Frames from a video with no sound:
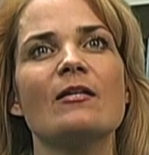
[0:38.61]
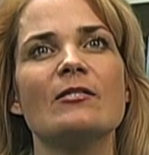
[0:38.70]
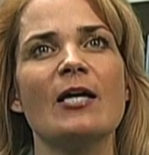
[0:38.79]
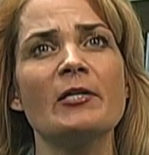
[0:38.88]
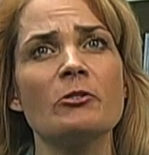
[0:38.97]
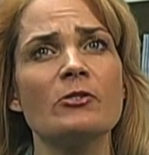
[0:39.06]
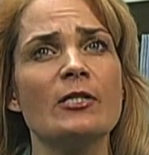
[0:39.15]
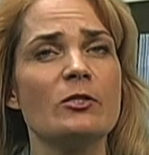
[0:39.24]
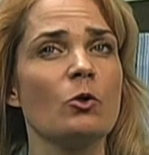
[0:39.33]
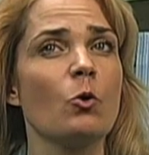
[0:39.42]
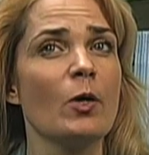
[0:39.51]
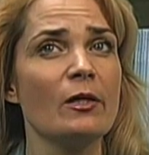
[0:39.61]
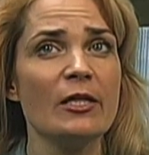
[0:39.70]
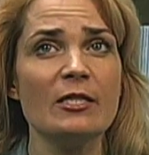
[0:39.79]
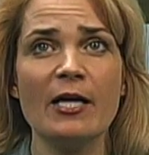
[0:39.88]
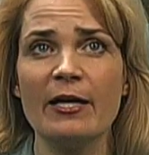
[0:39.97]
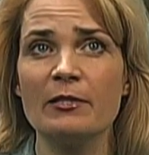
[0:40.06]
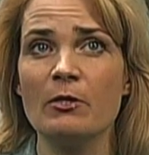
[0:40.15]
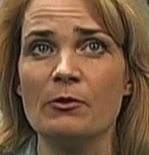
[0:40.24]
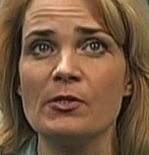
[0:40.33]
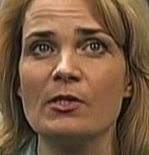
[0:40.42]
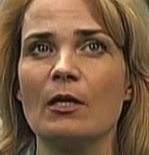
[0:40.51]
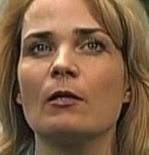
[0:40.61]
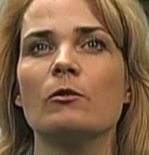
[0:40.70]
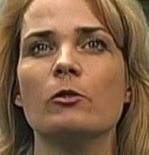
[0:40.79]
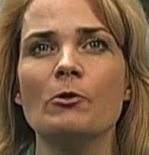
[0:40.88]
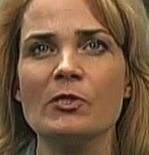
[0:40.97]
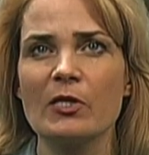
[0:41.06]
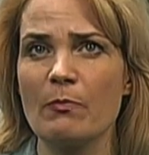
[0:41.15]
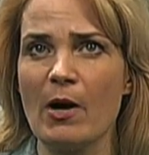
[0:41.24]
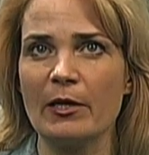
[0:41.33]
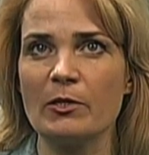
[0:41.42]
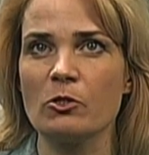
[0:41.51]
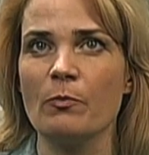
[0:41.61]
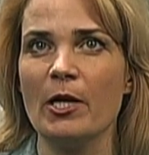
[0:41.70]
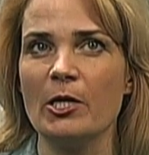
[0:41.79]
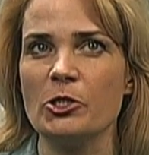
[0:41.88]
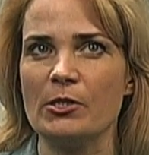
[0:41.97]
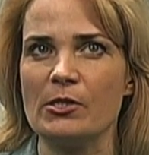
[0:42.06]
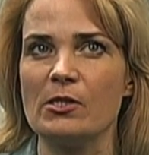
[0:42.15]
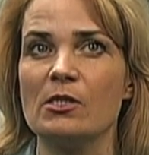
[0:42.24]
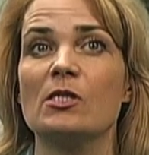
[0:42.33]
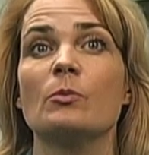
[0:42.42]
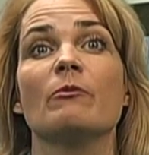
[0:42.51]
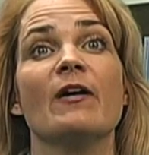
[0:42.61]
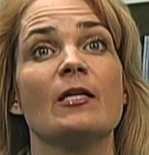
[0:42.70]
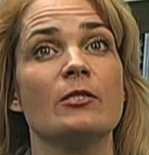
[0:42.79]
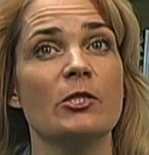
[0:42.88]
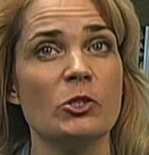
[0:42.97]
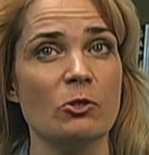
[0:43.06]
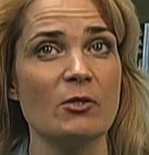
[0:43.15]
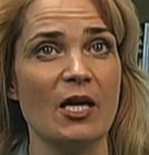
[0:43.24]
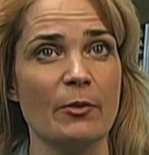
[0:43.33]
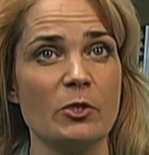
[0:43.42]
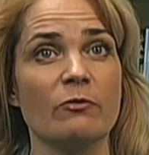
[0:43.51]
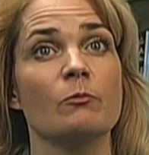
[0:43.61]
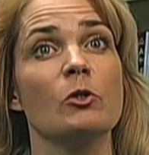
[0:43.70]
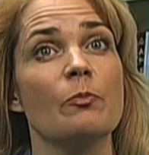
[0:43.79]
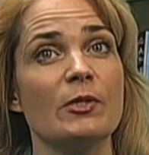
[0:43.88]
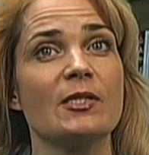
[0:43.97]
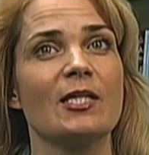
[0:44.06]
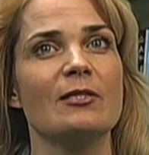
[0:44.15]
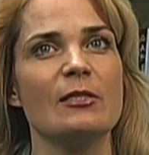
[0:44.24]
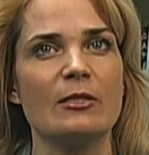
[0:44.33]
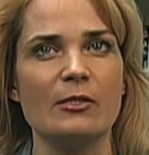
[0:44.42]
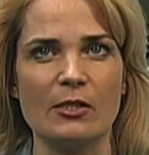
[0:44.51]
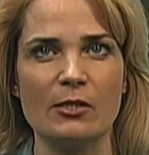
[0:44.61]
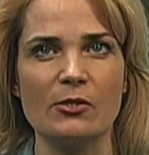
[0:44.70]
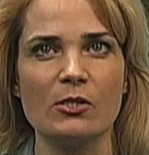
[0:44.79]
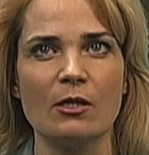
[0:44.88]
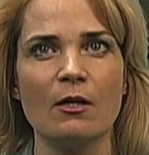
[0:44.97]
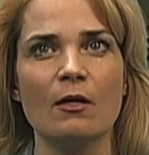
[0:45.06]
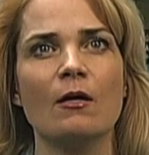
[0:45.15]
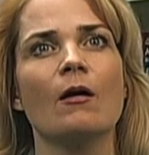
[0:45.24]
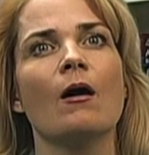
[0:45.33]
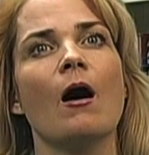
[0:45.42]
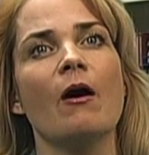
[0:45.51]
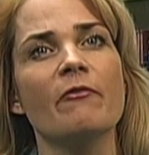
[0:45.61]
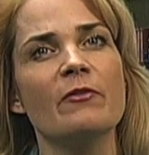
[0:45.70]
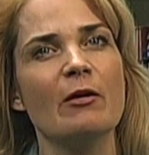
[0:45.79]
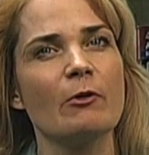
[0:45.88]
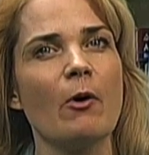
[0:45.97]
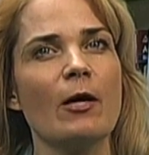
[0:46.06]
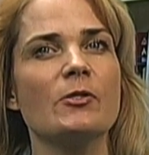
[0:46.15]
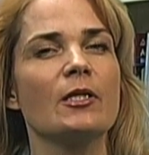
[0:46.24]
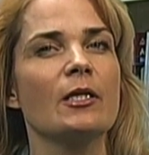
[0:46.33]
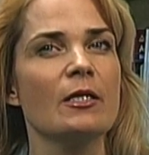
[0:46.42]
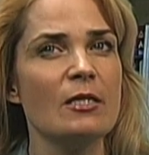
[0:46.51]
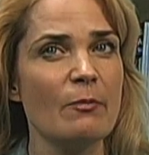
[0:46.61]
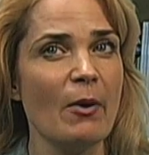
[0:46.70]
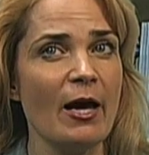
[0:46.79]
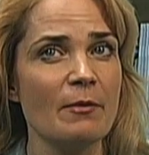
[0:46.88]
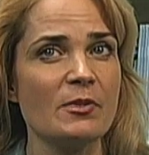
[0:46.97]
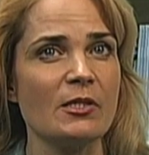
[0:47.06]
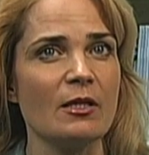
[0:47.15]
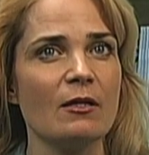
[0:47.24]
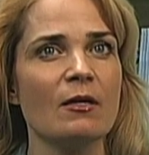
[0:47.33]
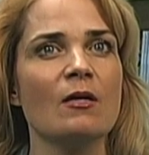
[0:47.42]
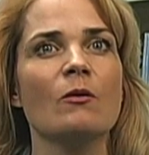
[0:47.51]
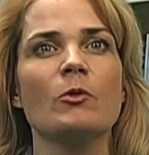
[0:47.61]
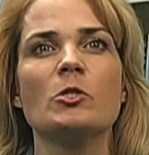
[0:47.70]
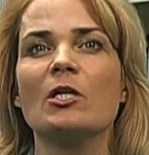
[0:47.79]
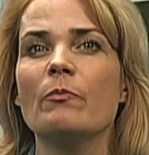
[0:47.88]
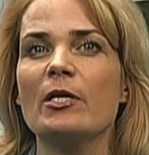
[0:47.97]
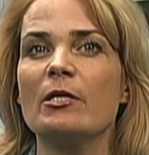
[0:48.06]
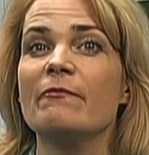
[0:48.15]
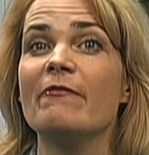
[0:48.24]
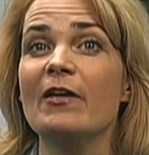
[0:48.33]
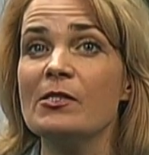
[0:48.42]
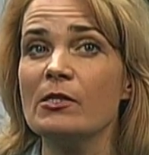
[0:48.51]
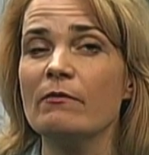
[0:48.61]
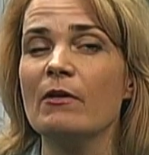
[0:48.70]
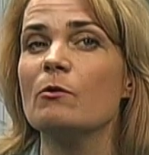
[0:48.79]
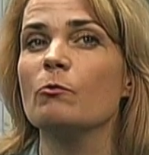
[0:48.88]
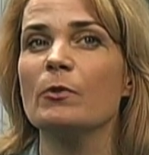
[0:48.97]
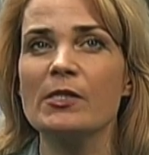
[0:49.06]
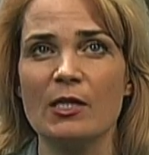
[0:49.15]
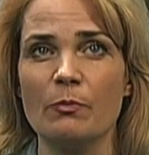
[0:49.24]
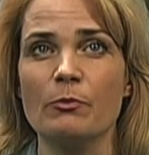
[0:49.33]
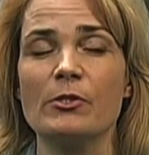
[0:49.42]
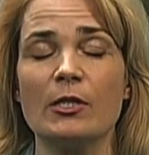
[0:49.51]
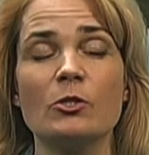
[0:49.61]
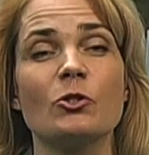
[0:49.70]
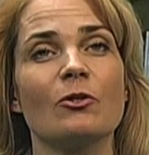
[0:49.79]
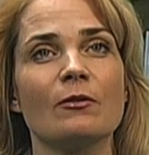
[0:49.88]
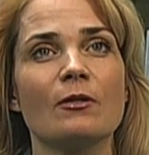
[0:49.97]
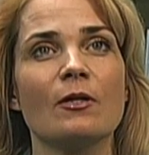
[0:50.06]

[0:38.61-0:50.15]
Doctors need to quickly diagnose and closely monitor patients to prevent tissue damage from lupus kidney disease. Often that requires a kidney biopsy, which can be an invasive and risky procedure.